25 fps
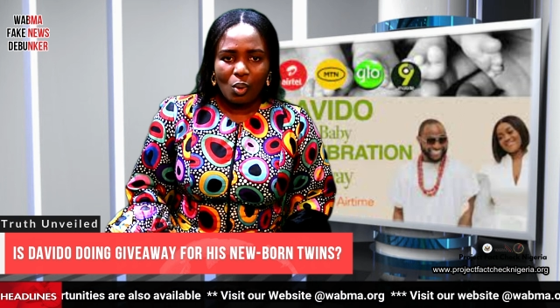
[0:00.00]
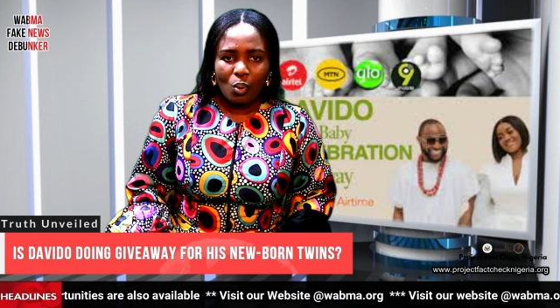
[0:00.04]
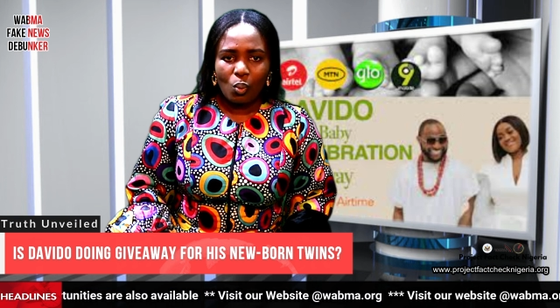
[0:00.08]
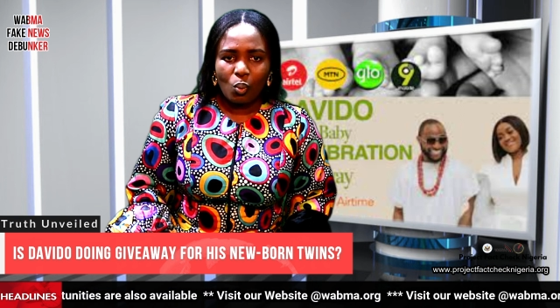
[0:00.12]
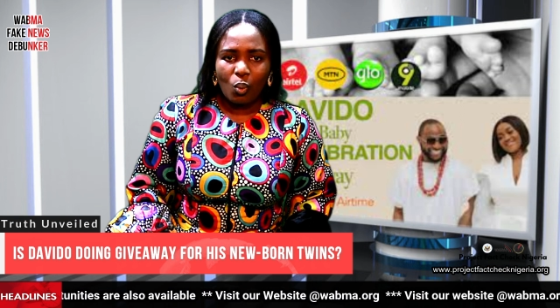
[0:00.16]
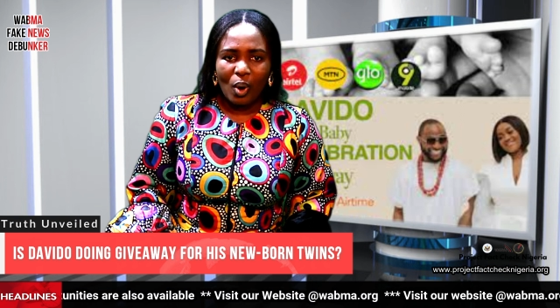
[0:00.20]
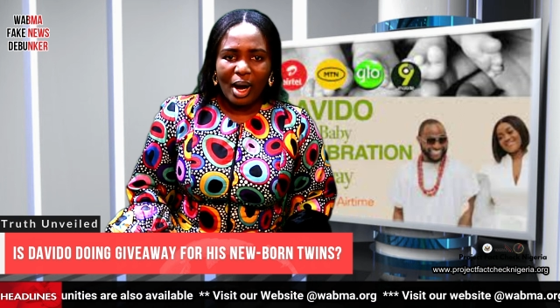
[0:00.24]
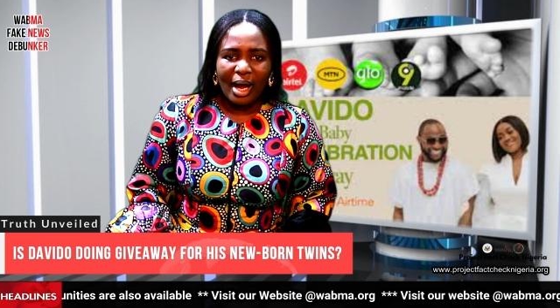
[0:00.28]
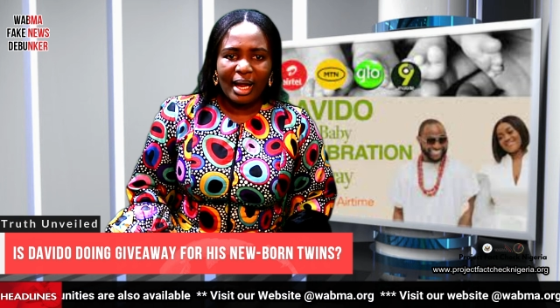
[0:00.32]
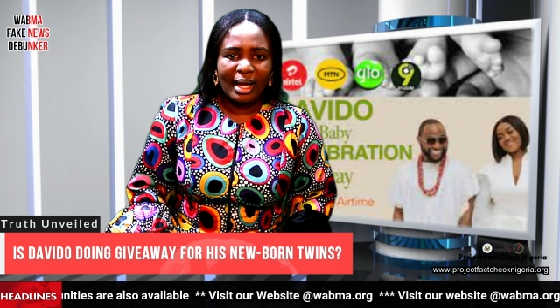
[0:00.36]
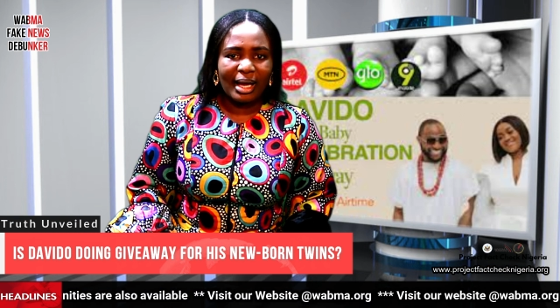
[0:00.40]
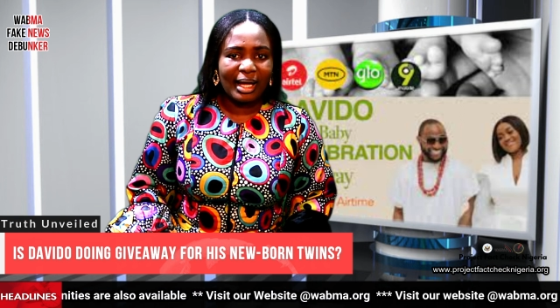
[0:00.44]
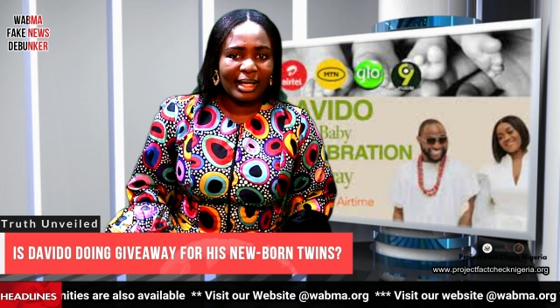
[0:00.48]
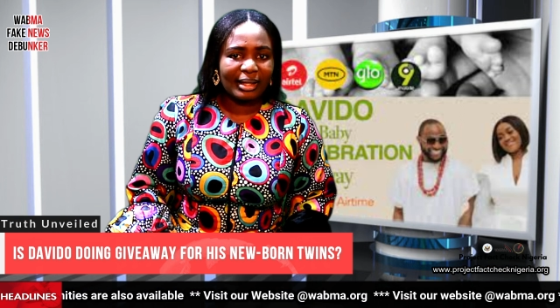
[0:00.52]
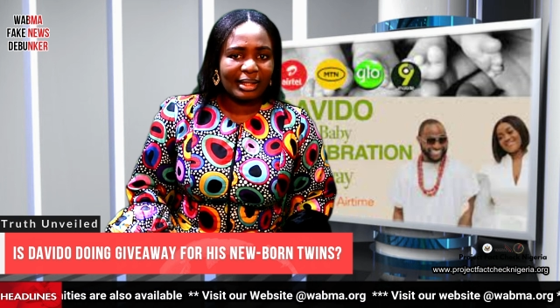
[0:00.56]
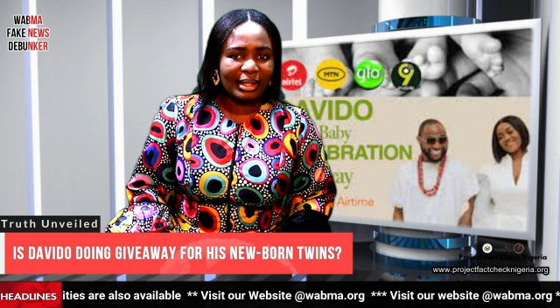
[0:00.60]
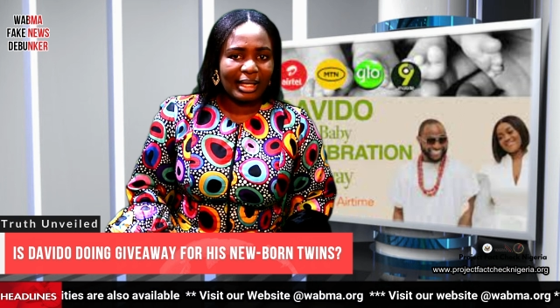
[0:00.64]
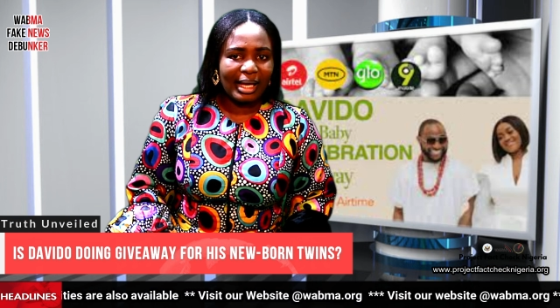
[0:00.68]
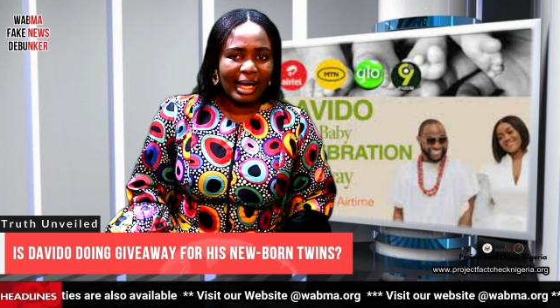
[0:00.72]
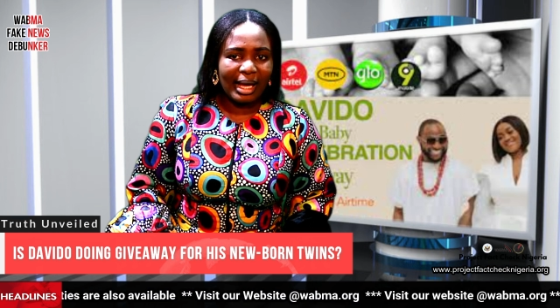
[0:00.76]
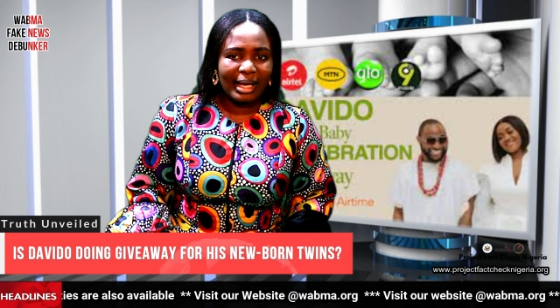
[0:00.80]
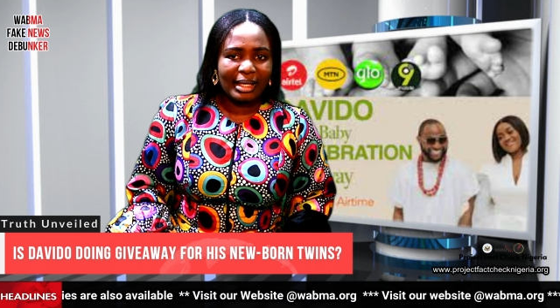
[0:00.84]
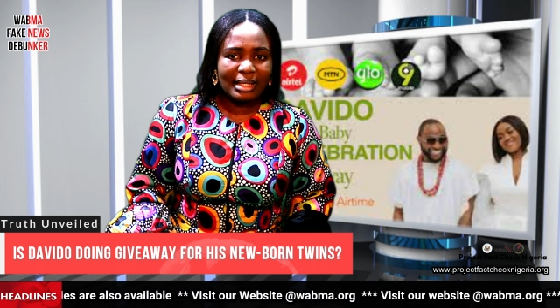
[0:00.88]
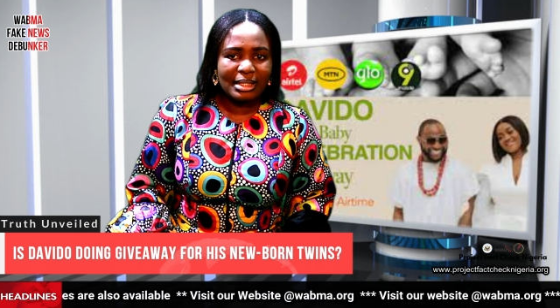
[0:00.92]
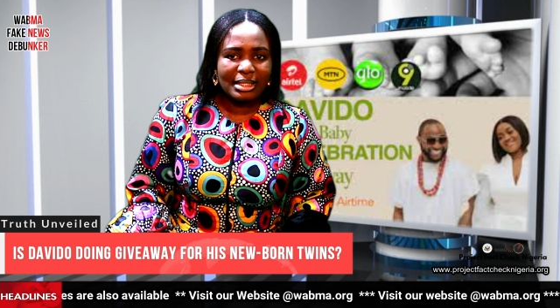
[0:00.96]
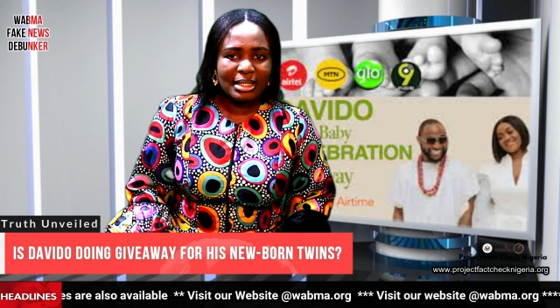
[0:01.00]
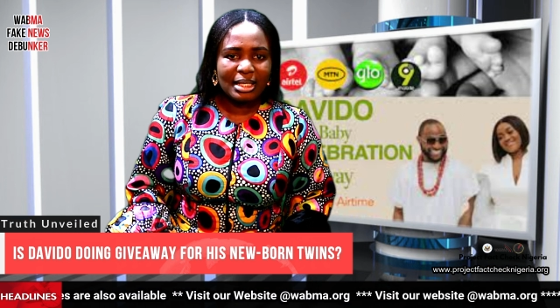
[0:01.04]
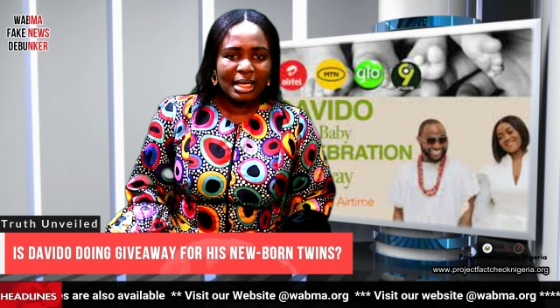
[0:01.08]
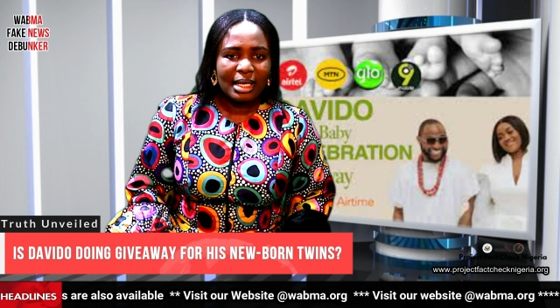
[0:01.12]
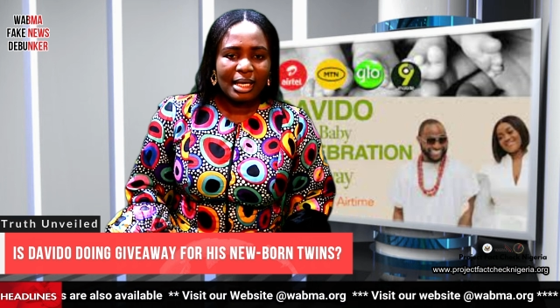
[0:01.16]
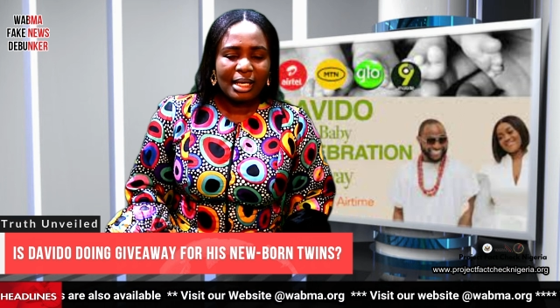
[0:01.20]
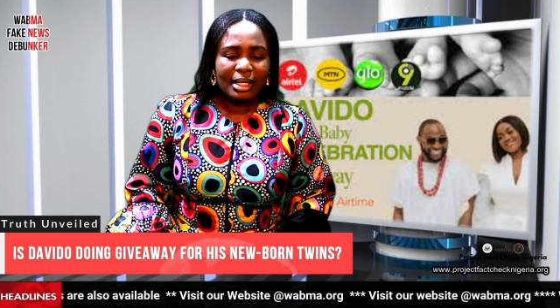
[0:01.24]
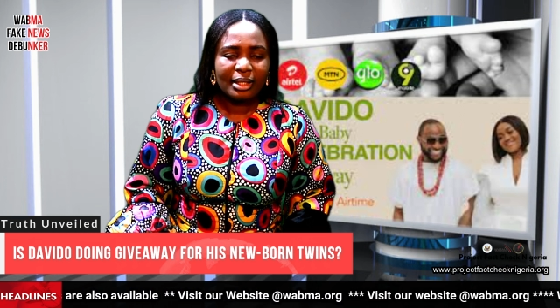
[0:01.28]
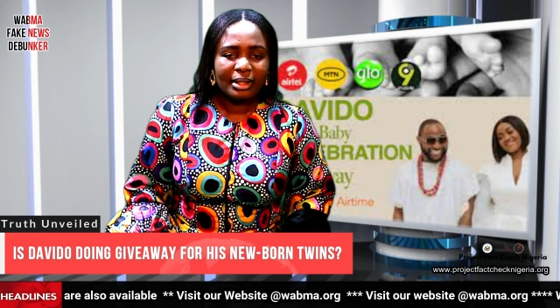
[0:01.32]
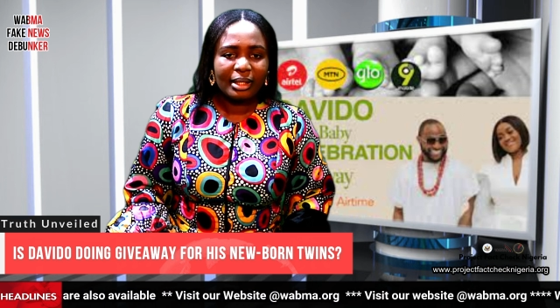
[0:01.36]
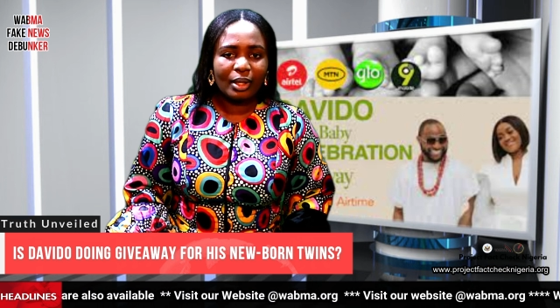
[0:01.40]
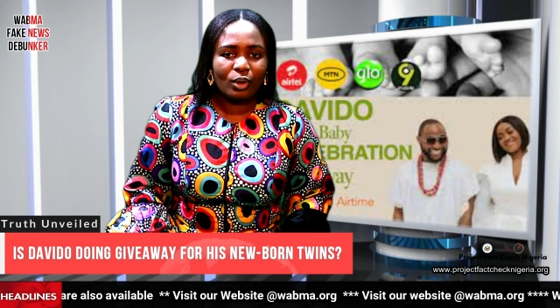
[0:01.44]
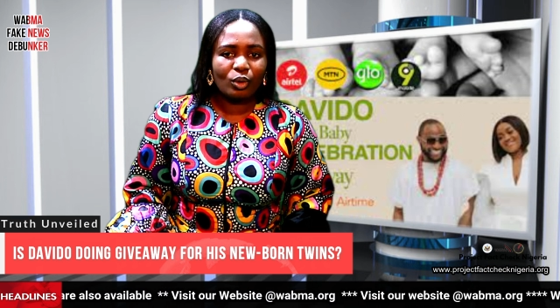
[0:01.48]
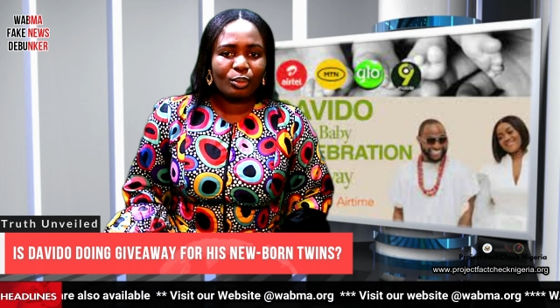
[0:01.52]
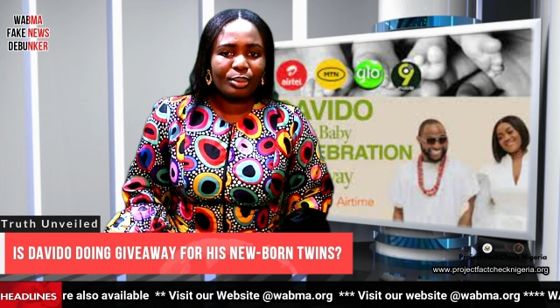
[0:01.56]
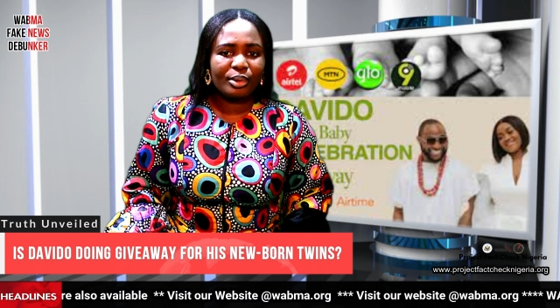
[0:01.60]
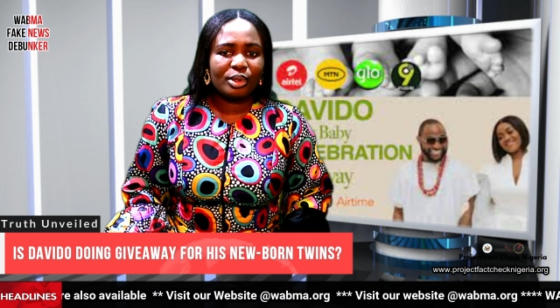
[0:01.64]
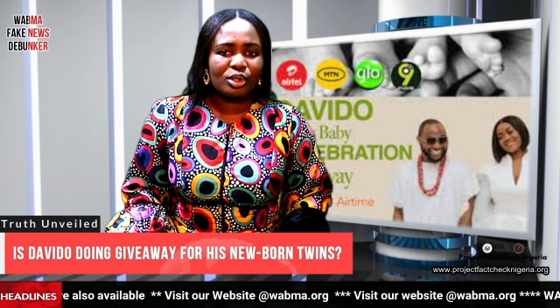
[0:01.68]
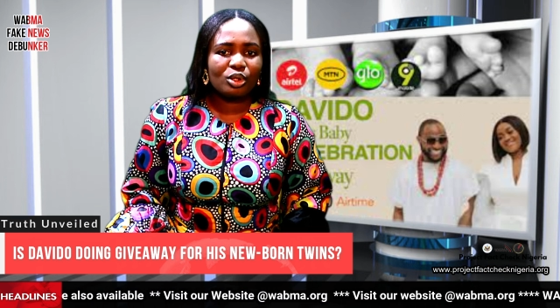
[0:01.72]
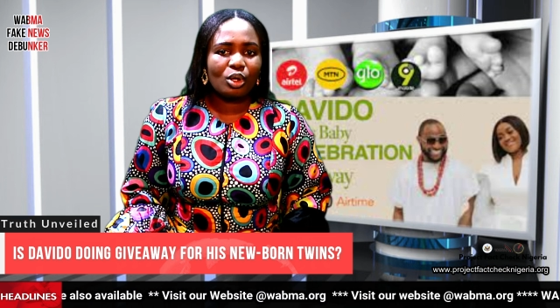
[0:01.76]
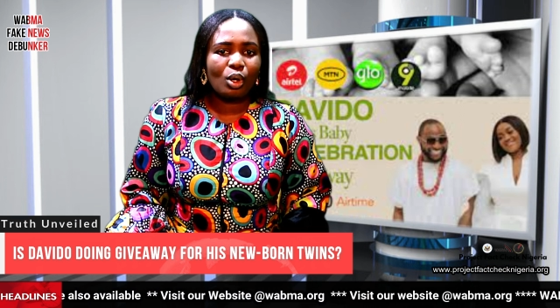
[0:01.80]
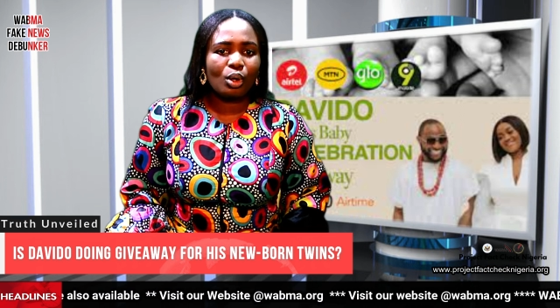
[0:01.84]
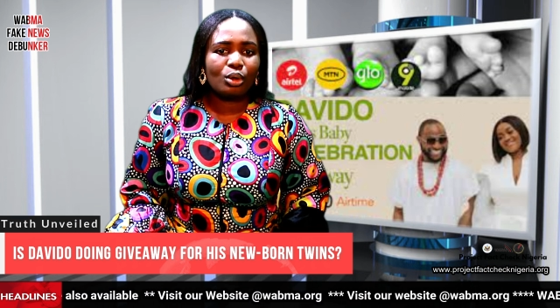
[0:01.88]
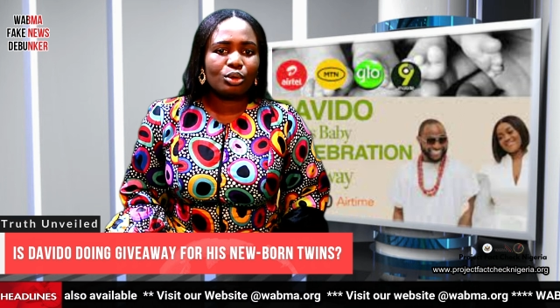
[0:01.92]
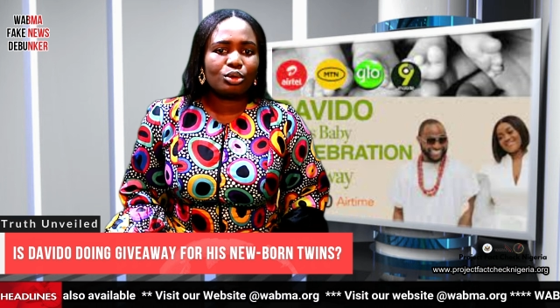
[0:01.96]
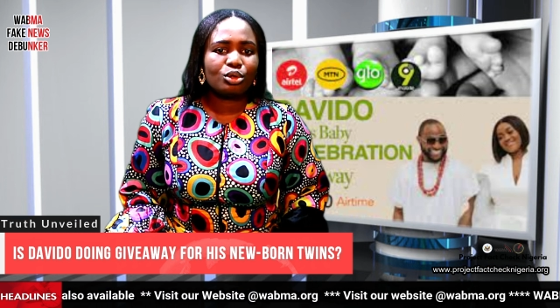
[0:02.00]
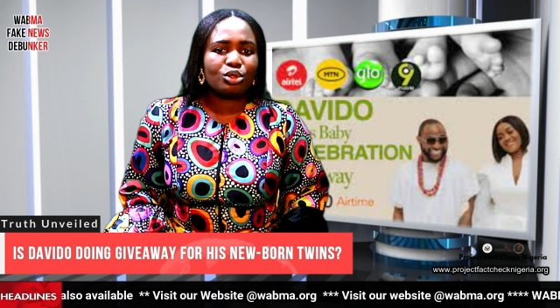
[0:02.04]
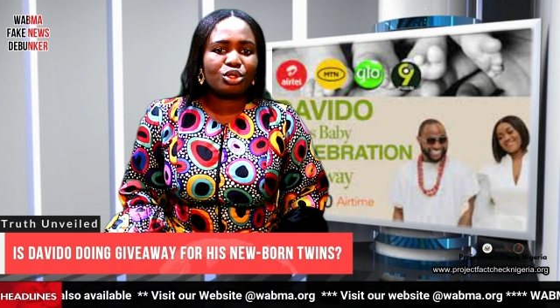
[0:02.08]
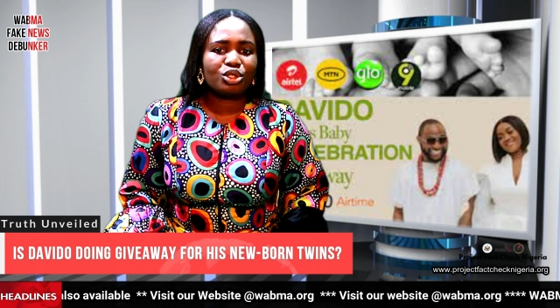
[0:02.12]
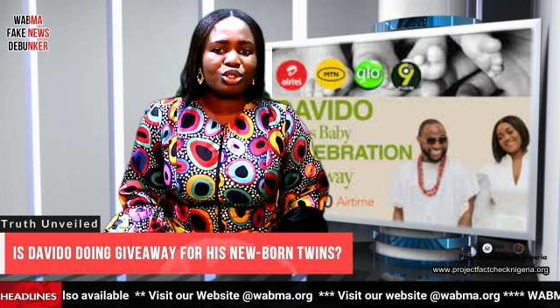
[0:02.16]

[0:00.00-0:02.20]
while at the end, they will be told to